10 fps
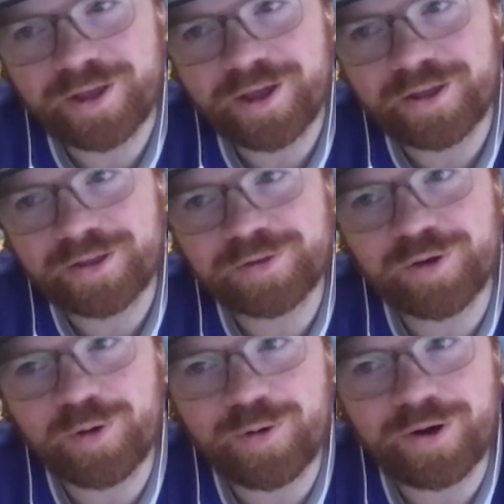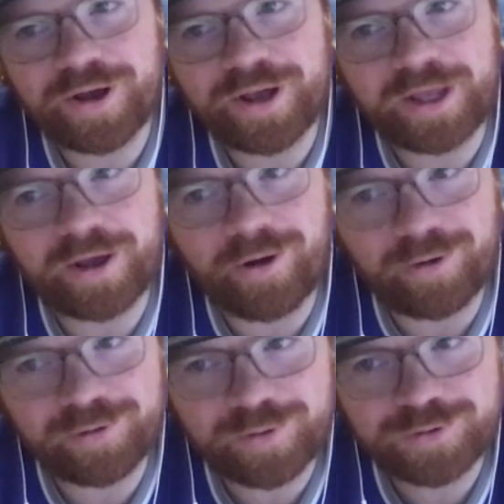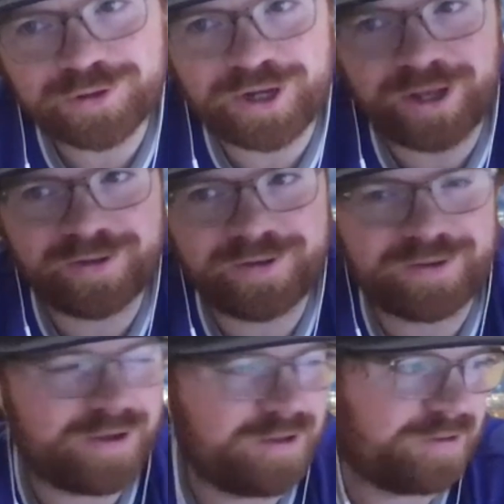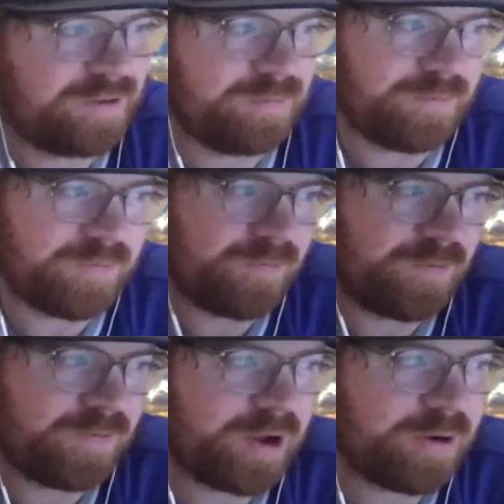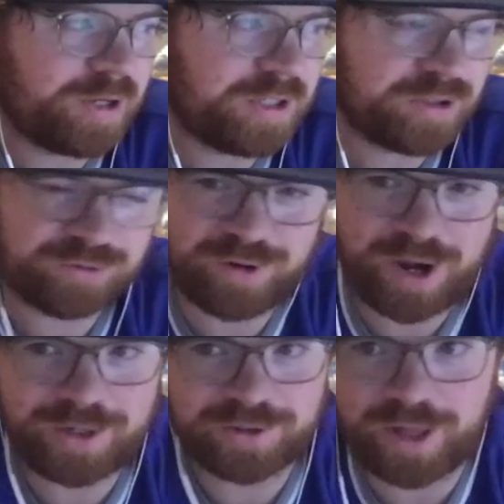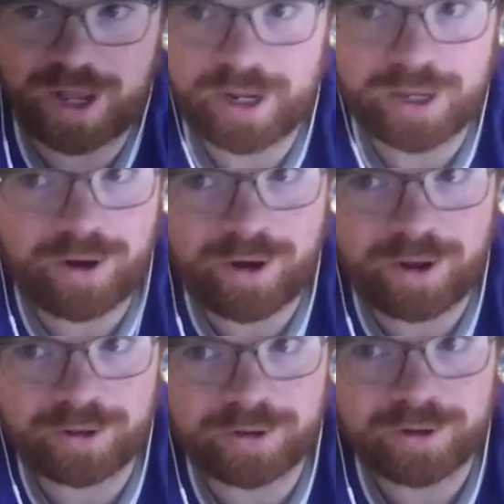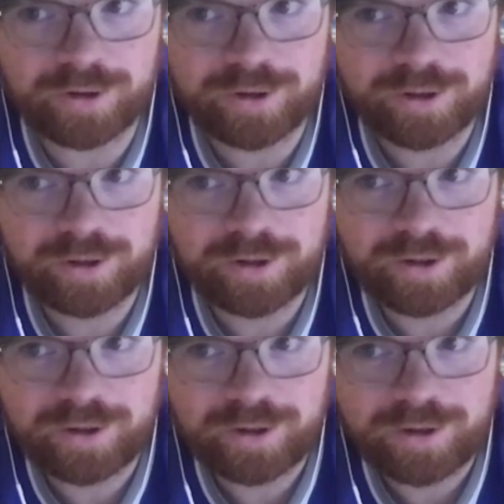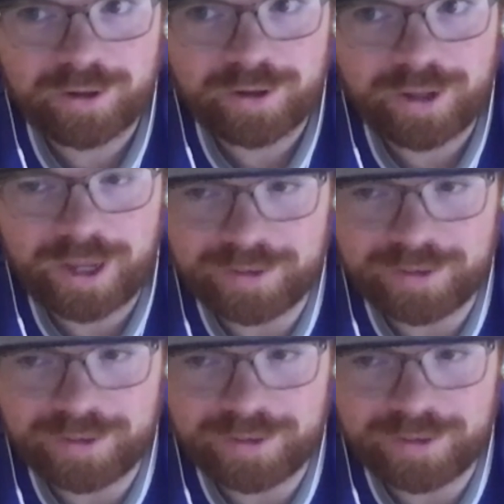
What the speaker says: So it also sheds some very strange light on, and